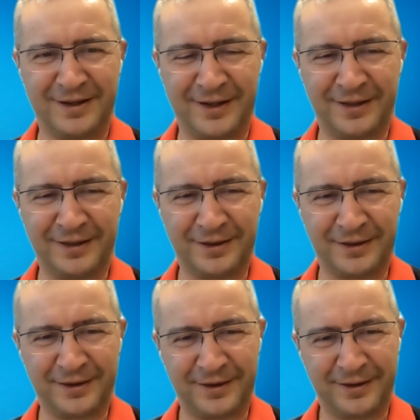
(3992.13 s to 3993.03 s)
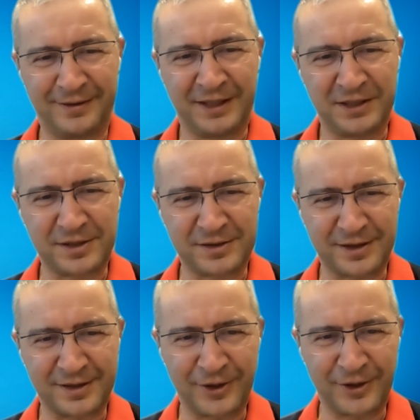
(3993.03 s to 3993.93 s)
And not
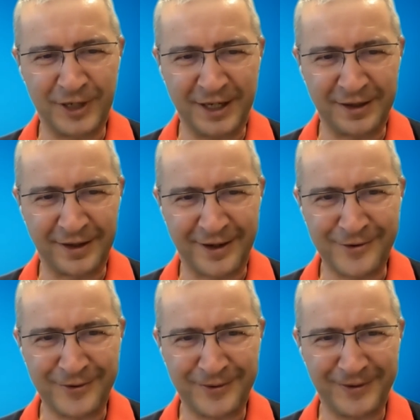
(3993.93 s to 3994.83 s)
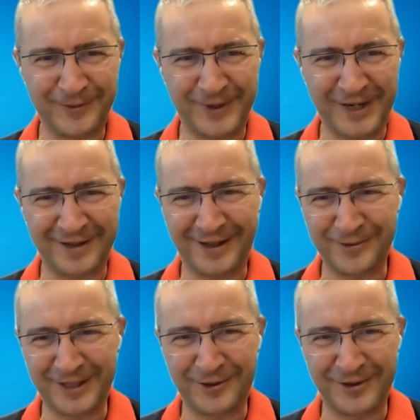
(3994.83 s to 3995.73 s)
necessarily online now. We are
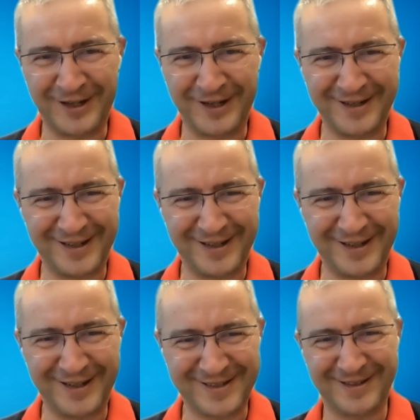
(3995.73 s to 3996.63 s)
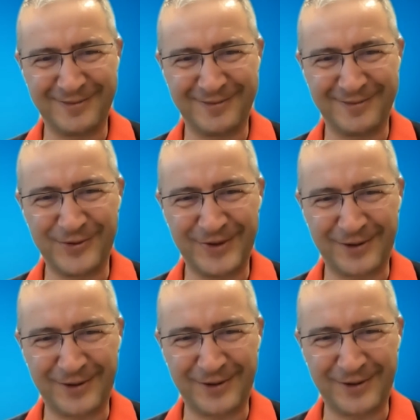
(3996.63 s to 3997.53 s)
done with the online. Let's move
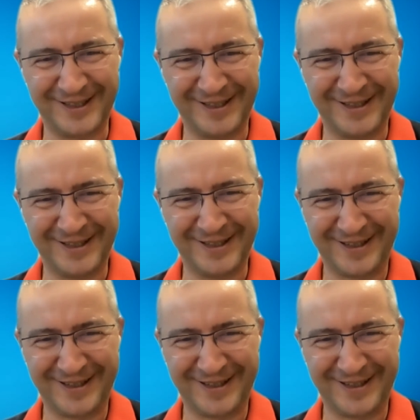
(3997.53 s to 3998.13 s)
outside.